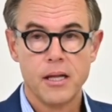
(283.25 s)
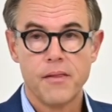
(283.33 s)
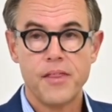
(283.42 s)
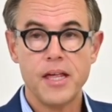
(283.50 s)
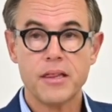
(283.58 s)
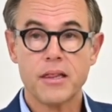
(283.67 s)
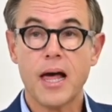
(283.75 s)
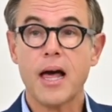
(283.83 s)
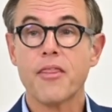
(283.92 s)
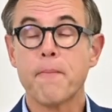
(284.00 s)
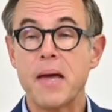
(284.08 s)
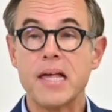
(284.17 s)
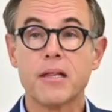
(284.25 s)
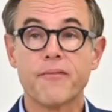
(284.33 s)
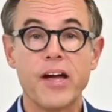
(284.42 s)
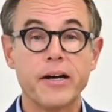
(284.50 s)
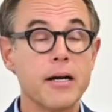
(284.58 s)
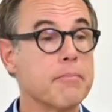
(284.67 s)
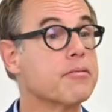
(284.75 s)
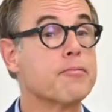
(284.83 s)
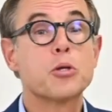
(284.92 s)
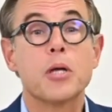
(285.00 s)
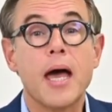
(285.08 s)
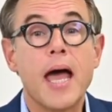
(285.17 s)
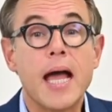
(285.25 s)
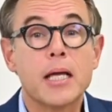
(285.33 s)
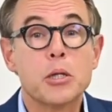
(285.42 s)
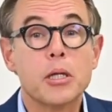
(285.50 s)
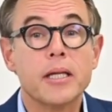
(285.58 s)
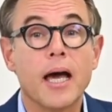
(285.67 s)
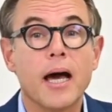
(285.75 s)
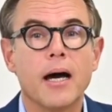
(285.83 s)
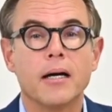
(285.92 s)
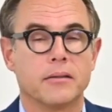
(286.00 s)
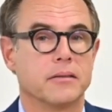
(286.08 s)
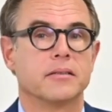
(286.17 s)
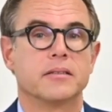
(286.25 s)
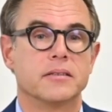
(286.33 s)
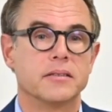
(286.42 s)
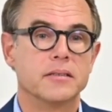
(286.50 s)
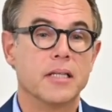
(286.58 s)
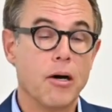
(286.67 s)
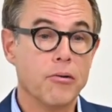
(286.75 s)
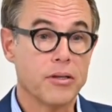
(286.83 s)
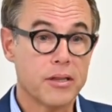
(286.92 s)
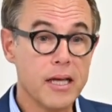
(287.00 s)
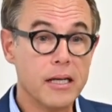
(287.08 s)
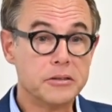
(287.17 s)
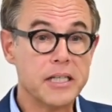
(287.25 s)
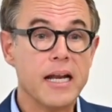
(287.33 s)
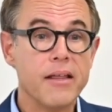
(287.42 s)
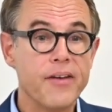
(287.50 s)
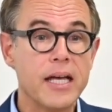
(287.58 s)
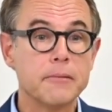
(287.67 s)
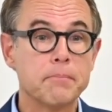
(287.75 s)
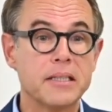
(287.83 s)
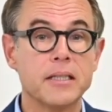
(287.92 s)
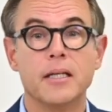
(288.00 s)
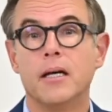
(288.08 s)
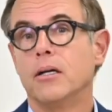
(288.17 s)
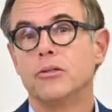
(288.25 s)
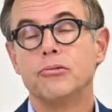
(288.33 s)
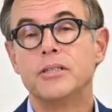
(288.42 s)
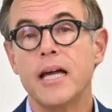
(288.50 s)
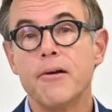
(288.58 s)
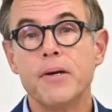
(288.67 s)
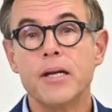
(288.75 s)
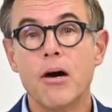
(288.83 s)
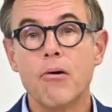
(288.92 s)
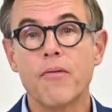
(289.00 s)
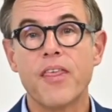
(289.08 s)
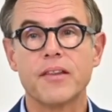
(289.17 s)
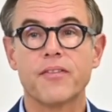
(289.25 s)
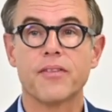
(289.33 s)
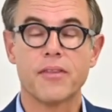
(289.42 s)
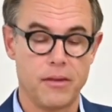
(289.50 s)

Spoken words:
These are the basic variables which actually are now still relevant, but today we know that